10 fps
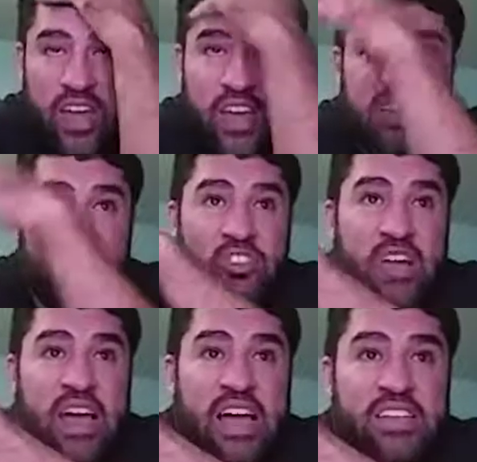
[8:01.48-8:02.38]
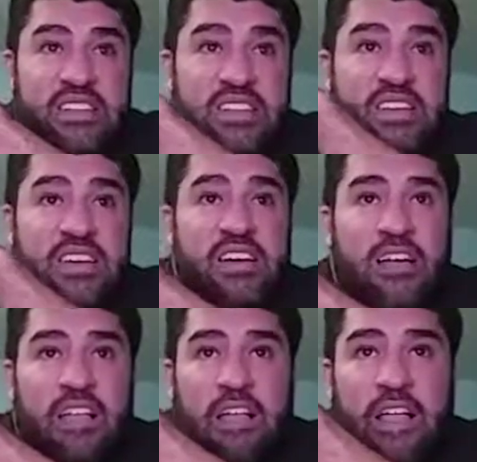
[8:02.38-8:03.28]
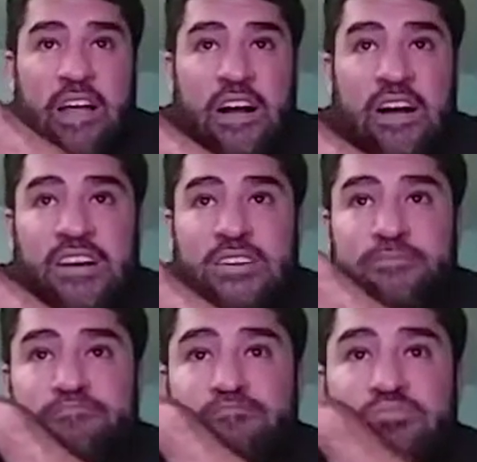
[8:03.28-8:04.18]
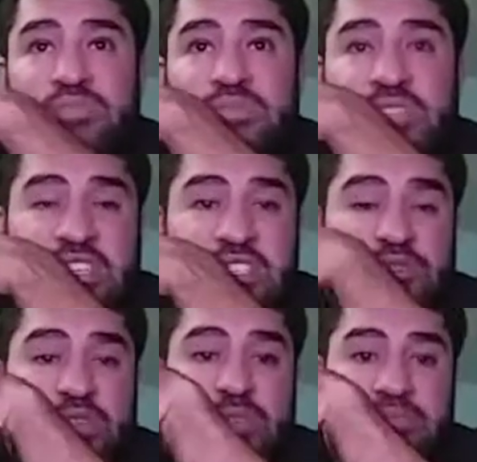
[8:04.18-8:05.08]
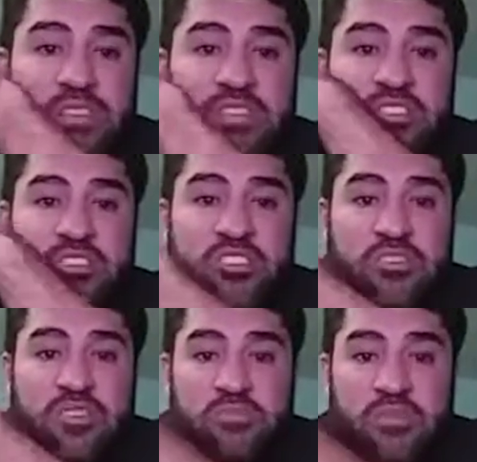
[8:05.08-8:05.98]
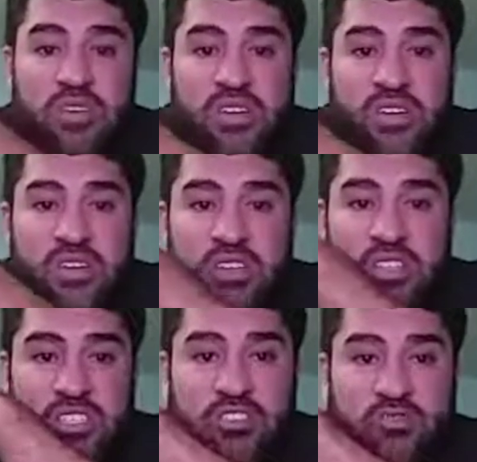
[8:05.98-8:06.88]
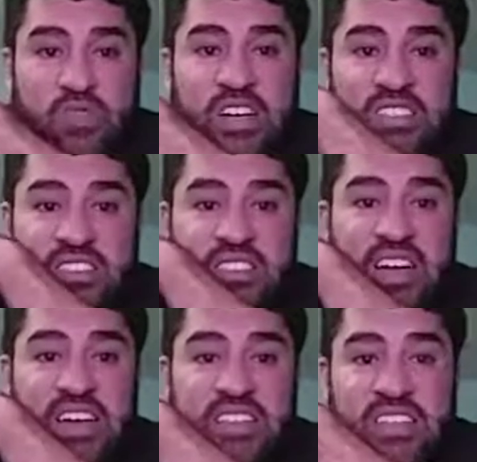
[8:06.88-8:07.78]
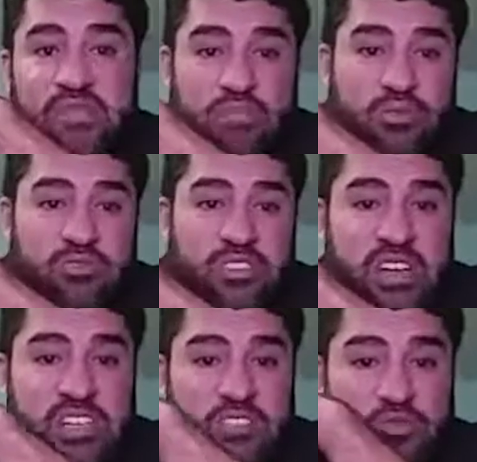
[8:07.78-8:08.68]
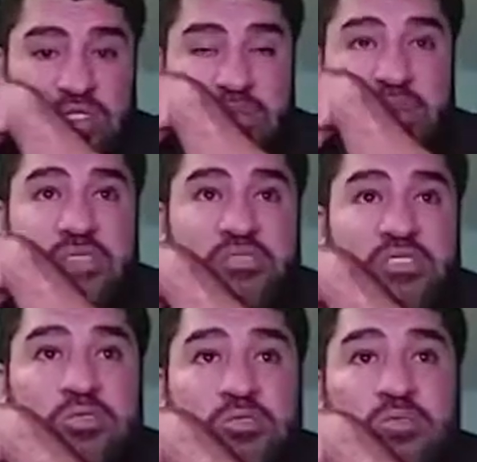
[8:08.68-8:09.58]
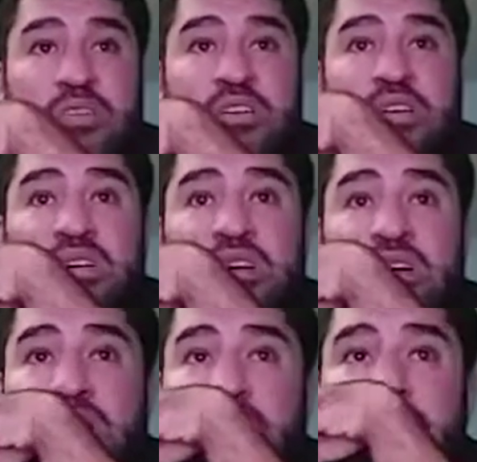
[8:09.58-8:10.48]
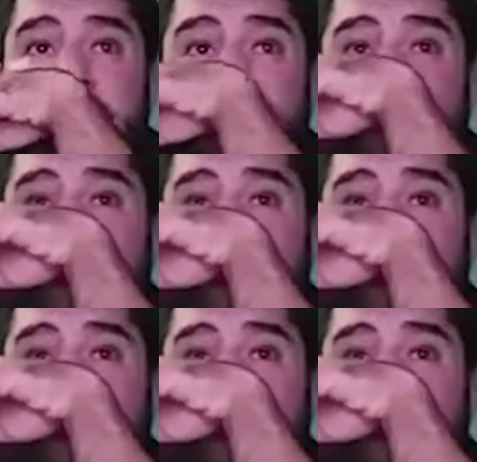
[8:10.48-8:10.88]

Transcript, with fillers: extract. Um, this is from, this is just, um, this is regular science, not bro science, which I'm giving you. Um,